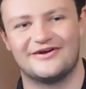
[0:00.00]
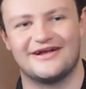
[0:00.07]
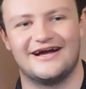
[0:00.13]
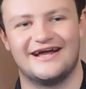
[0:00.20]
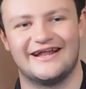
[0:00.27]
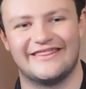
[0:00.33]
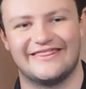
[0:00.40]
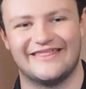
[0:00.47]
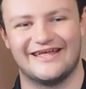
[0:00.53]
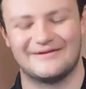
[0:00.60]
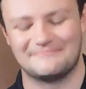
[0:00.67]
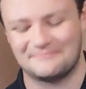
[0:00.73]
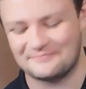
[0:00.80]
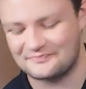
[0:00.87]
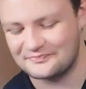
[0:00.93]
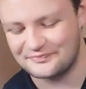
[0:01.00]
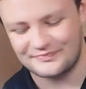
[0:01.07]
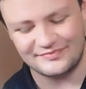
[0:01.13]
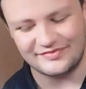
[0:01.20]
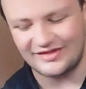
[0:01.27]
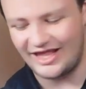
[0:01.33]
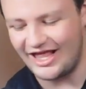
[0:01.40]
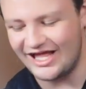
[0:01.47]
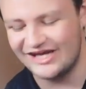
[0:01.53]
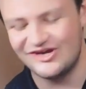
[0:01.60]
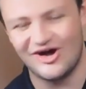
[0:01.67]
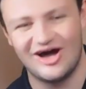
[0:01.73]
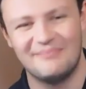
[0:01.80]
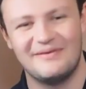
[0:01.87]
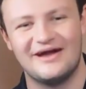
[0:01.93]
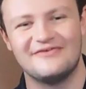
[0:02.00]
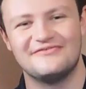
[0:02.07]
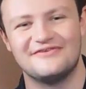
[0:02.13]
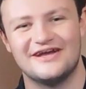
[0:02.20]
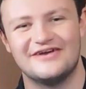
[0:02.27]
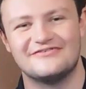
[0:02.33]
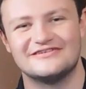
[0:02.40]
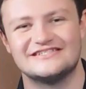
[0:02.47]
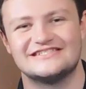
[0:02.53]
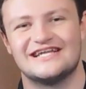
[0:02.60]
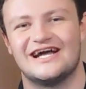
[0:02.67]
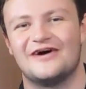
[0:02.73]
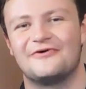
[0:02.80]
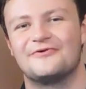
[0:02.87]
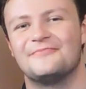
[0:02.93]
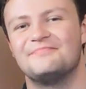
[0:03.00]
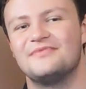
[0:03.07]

kind of thing. Not my favorite sound.